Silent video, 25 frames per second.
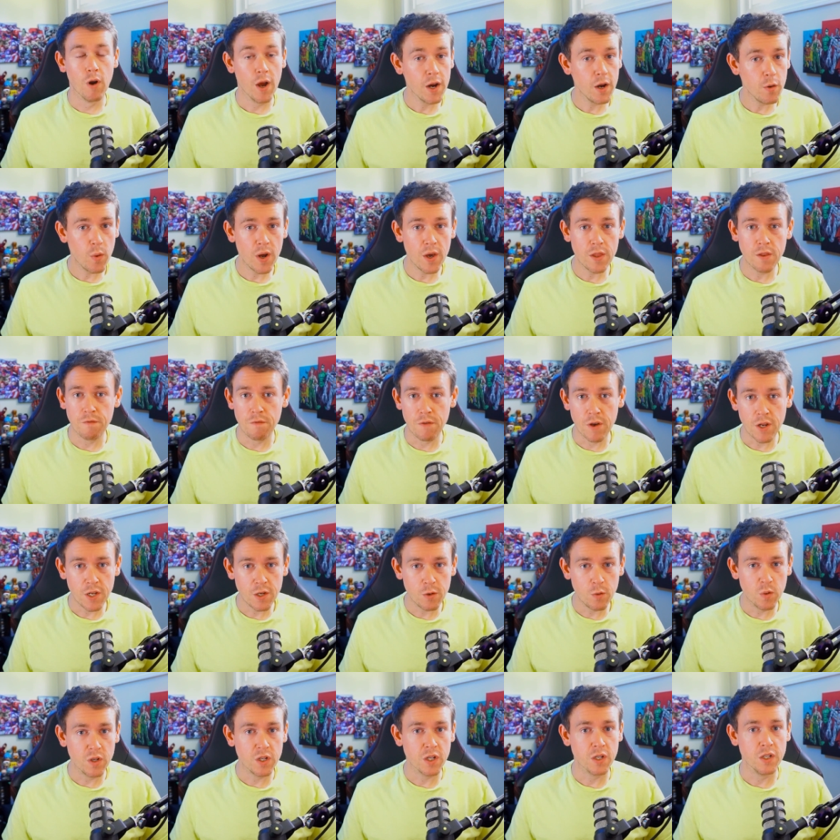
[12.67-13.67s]
Right away the
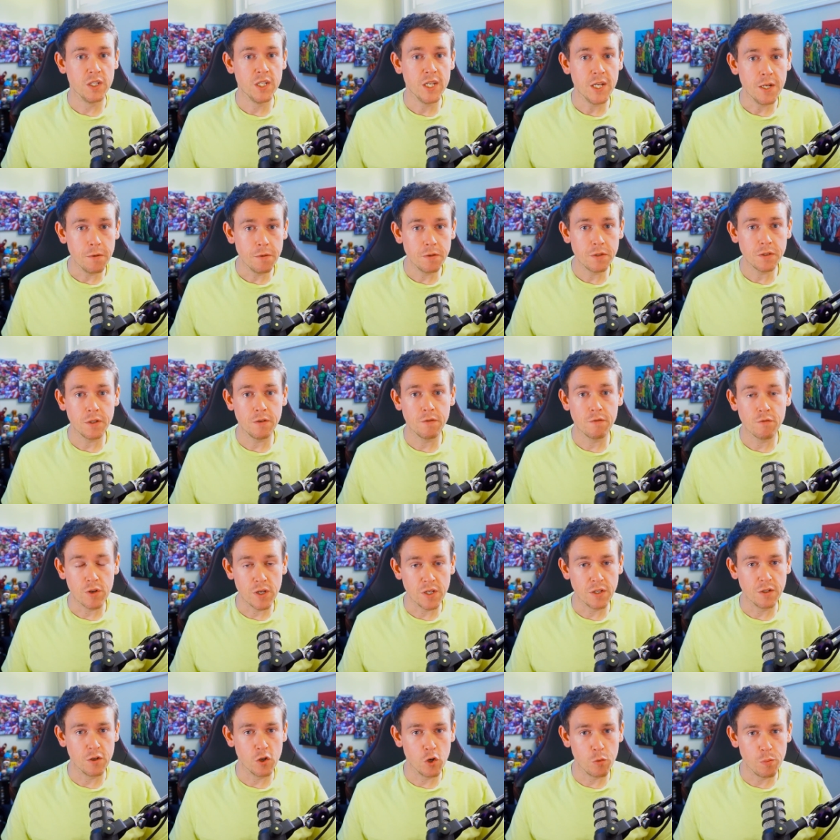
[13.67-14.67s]
video would continuously
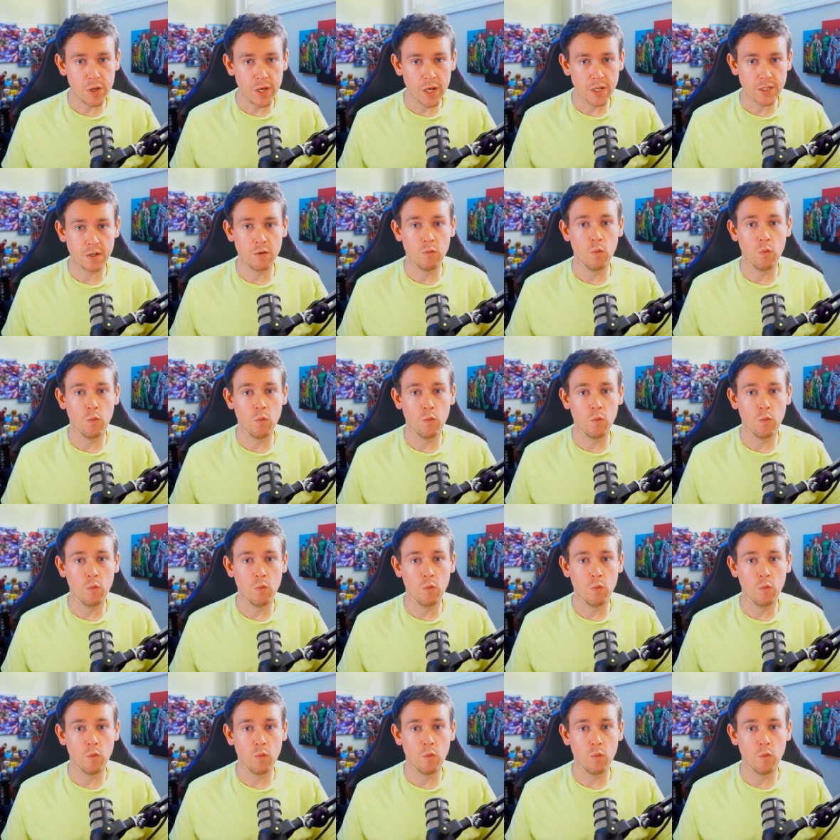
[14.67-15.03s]
freeze in OBS,